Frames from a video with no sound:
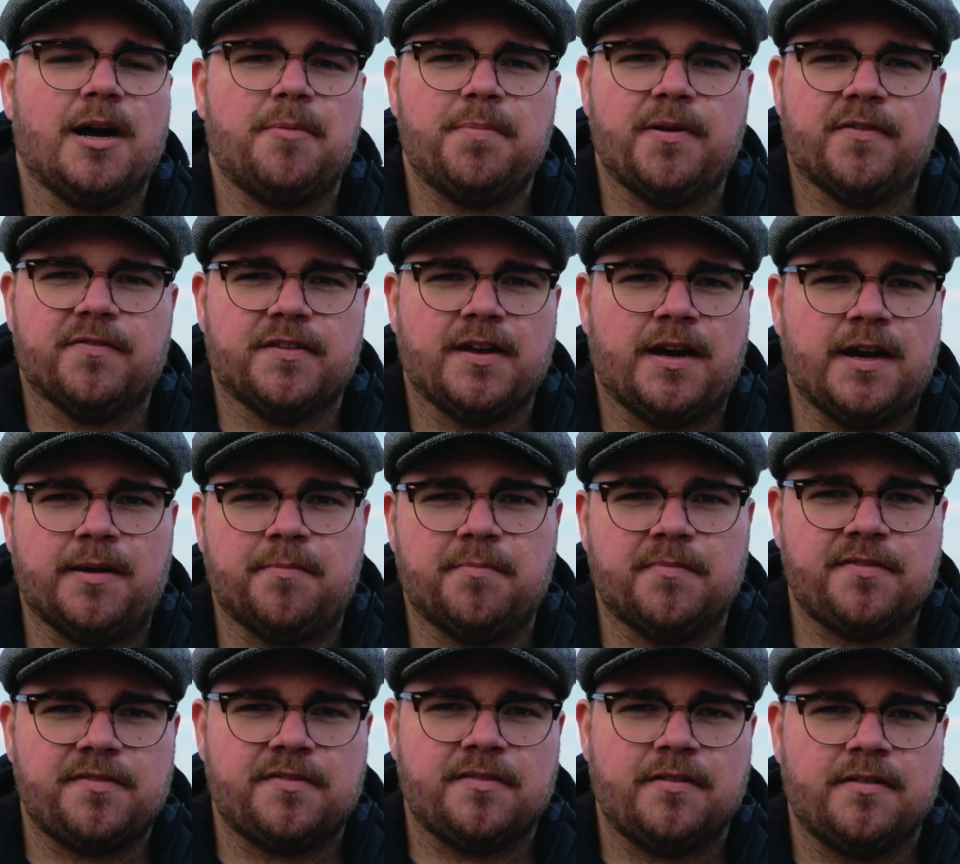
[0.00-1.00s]
couple of
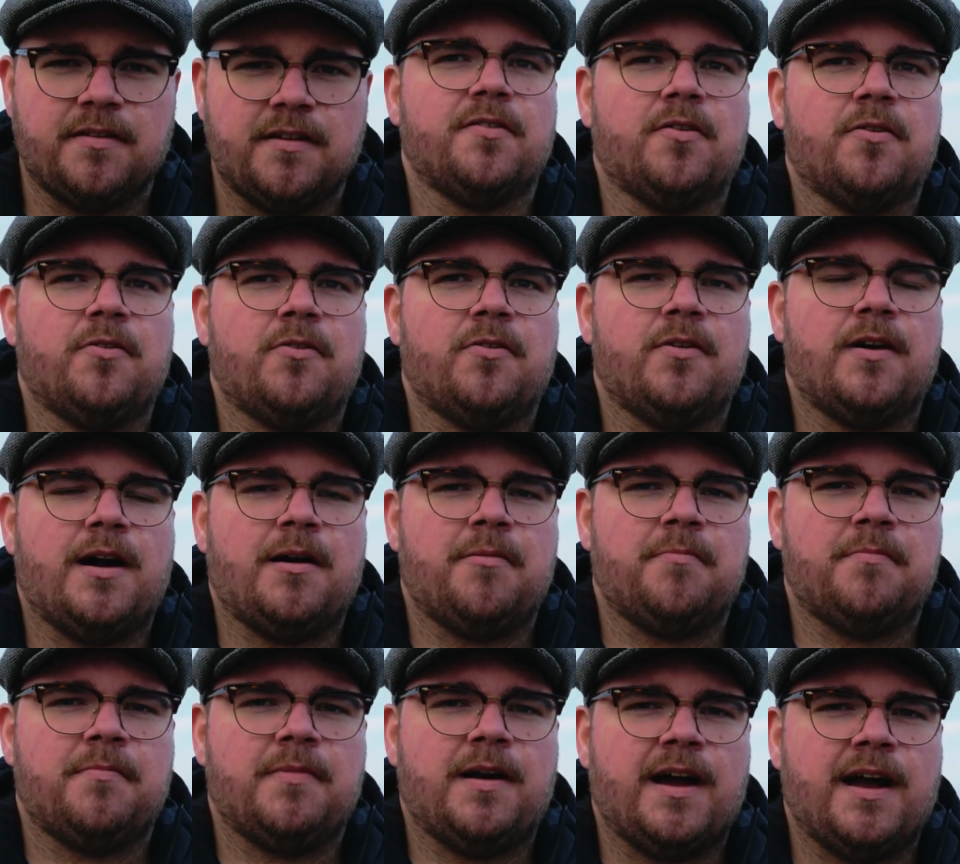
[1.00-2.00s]
times, so
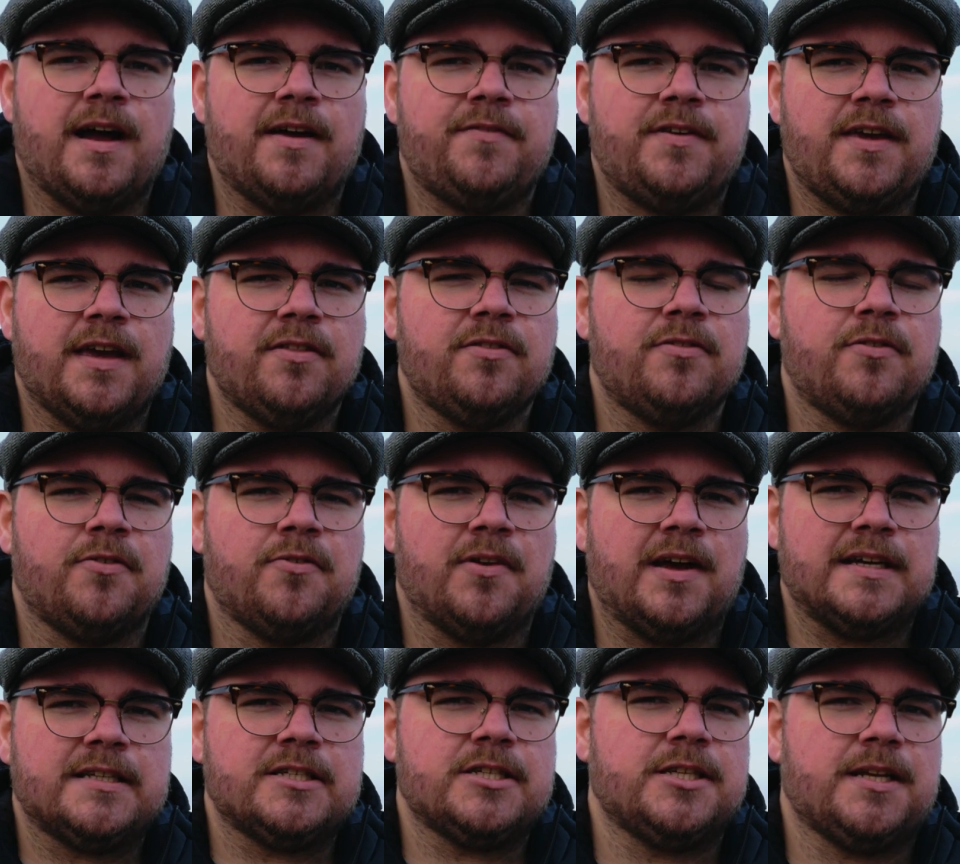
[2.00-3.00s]
I've yet to
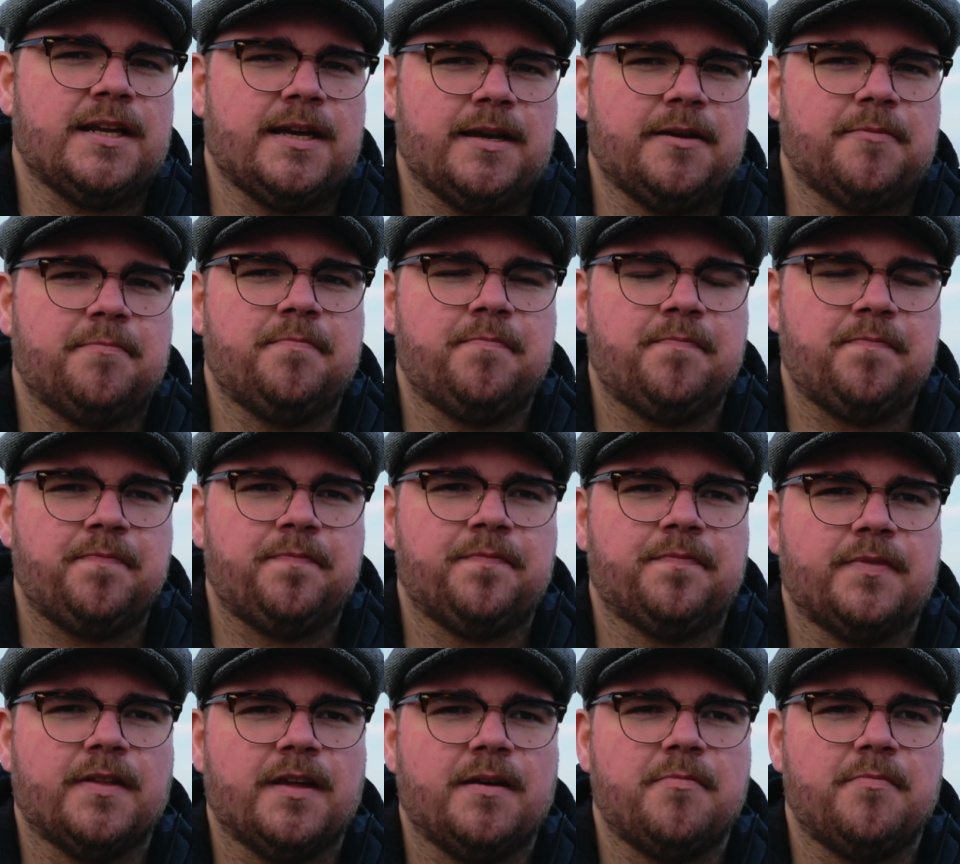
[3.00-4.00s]
actually
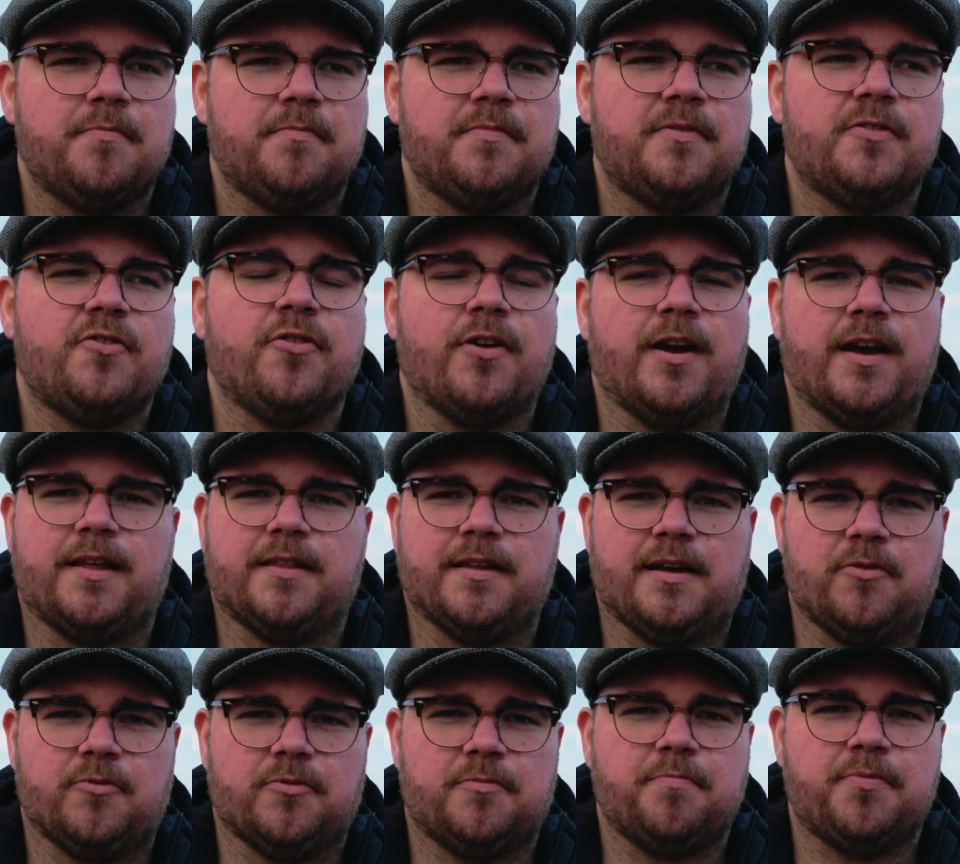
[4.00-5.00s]
try it
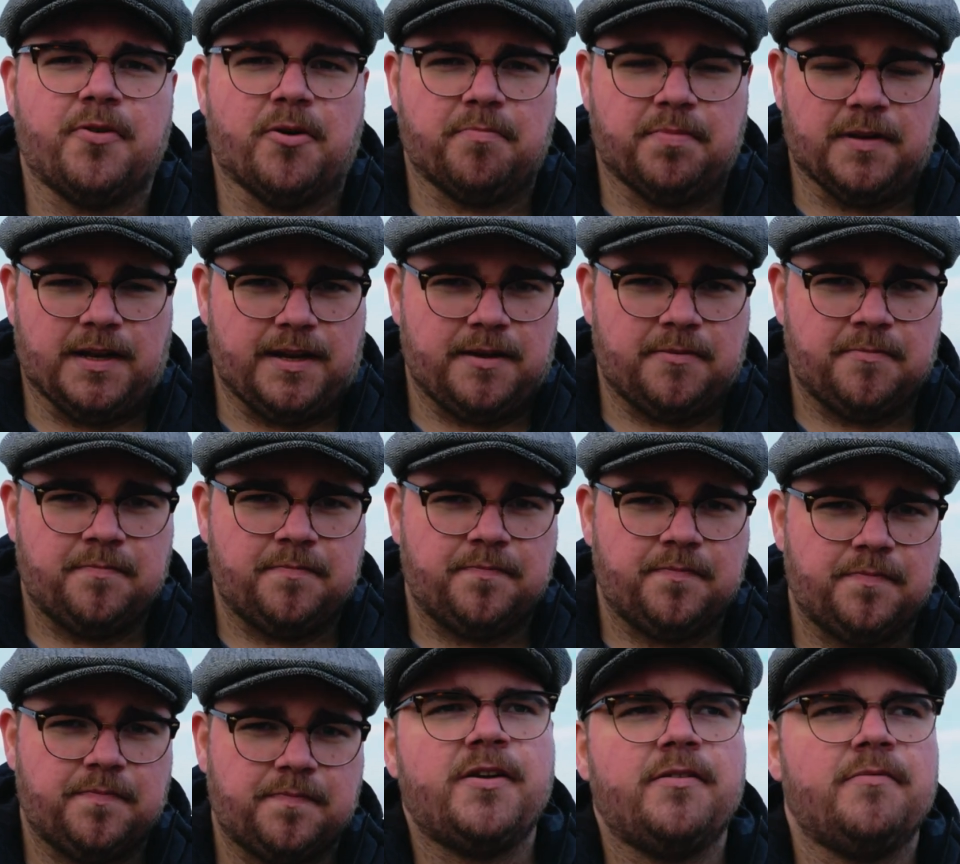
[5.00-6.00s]
out properly.
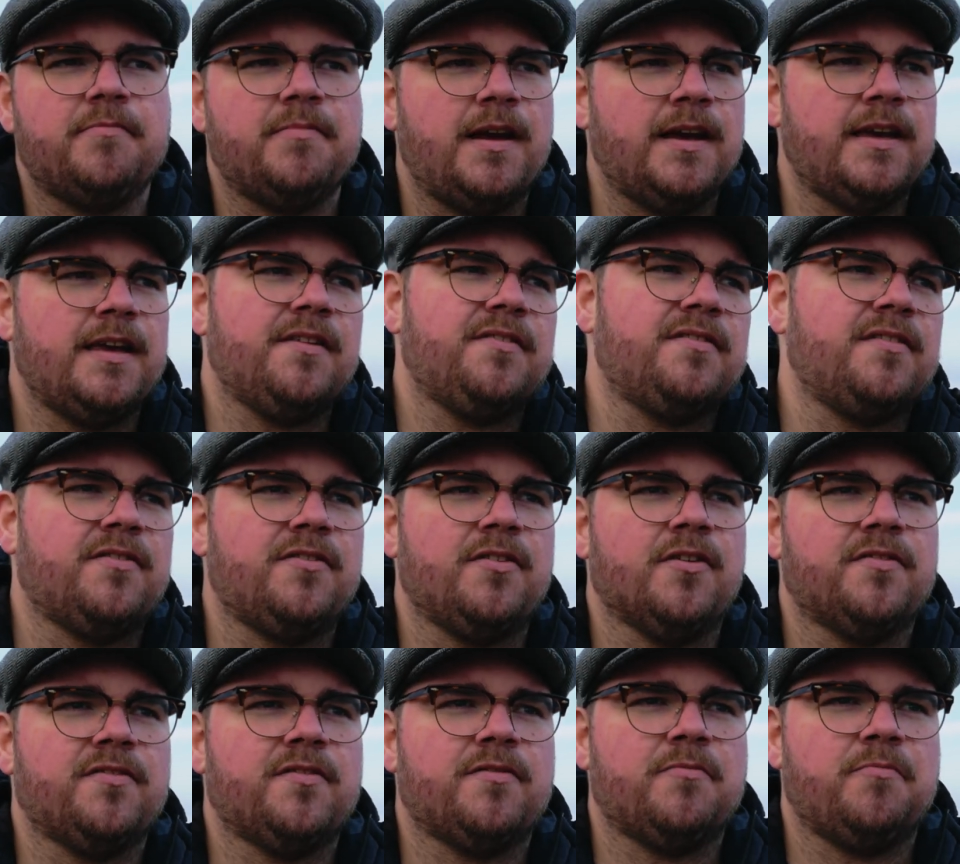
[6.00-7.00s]
But I guess it's
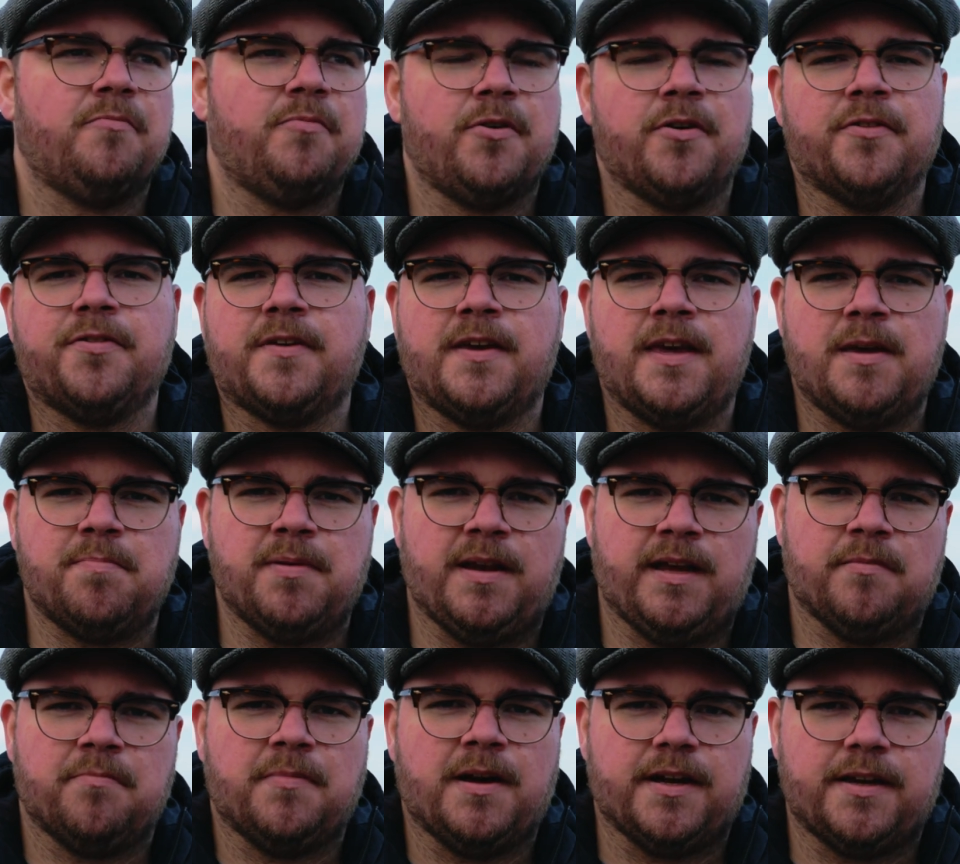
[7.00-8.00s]
just worth
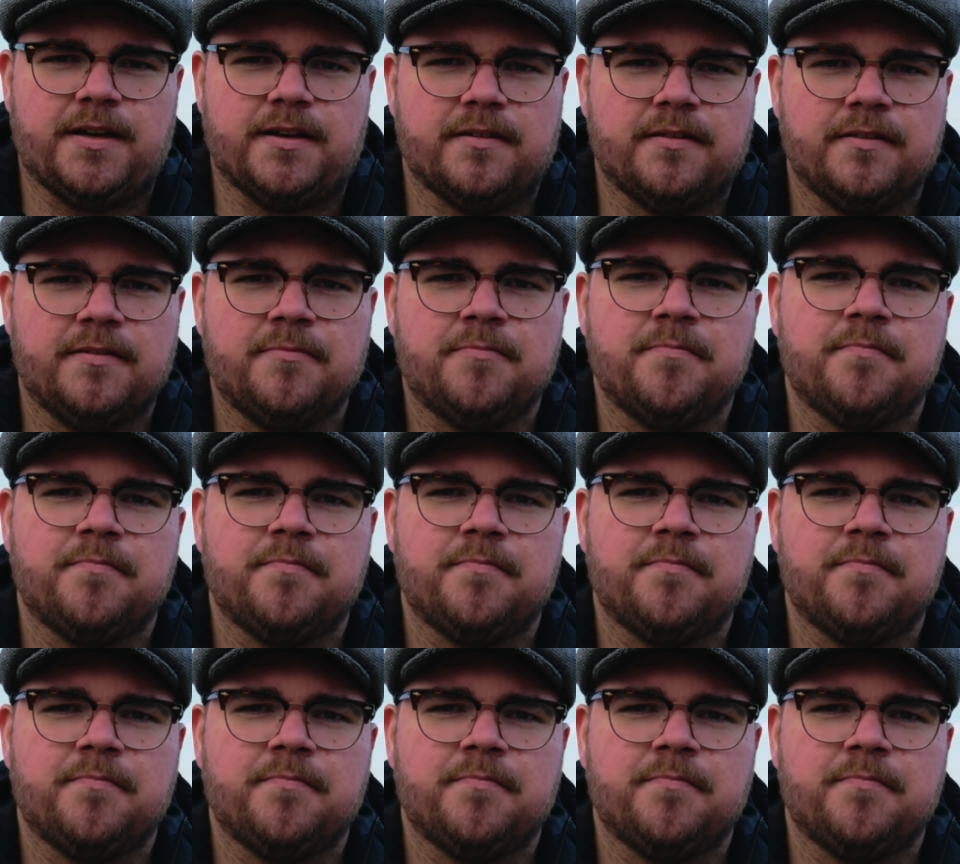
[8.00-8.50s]
keeping in mind.